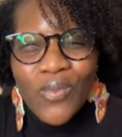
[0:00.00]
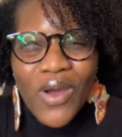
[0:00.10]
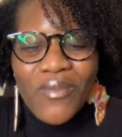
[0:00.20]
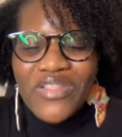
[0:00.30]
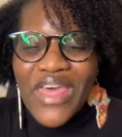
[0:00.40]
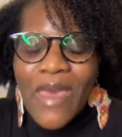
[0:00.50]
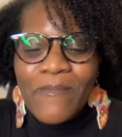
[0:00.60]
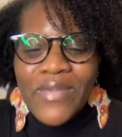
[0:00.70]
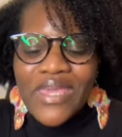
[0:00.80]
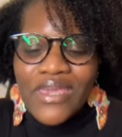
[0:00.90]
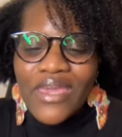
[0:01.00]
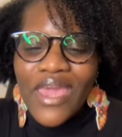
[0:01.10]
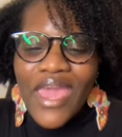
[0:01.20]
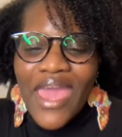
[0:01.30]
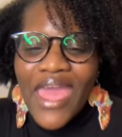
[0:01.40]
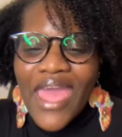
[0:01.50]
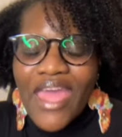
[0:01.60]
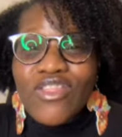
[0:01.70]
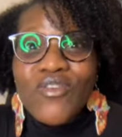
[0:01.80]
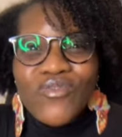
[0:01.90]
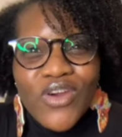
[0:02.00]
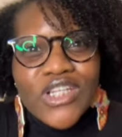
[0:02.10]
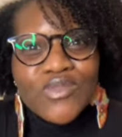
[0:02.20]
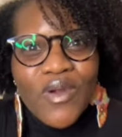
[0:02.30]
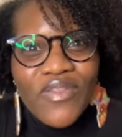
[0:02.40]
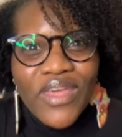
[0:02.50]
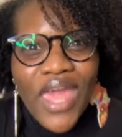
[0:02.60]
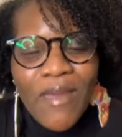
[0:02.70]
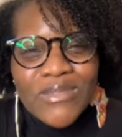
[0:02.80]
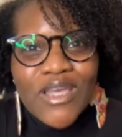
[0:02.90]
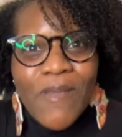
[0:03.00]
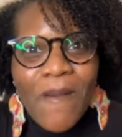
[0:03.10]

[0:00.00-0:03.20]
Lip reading: what would that be? And the first word that came to my